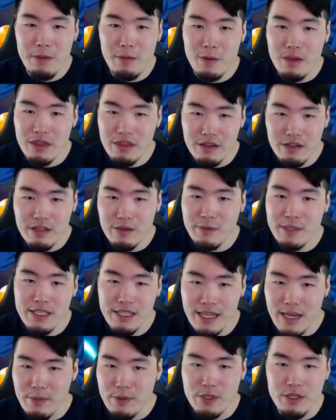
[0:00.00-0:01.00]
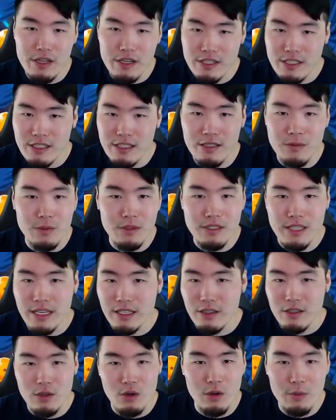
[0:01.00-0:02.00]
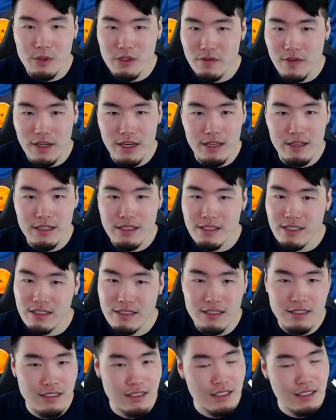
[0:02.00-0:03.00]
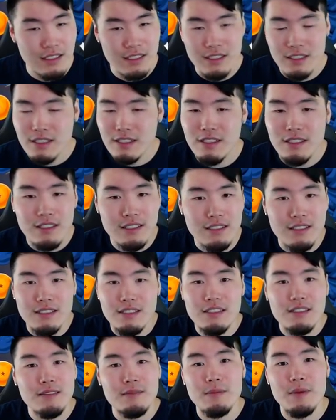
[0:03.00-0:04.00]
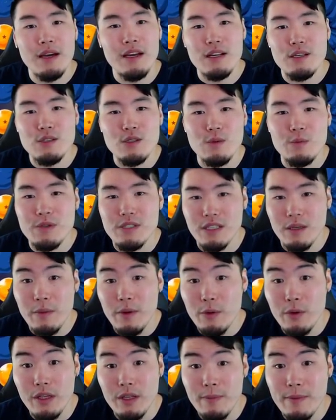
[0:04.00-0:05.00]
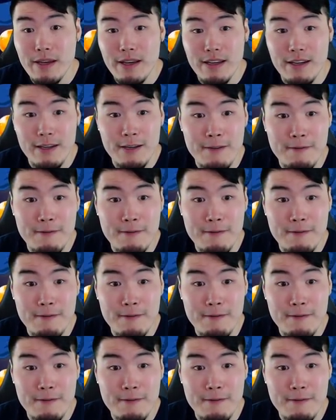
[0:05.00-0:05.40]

With thirty percent damage reduction, we'll take the normals fine. It's just, man, a super's gonna be really bad.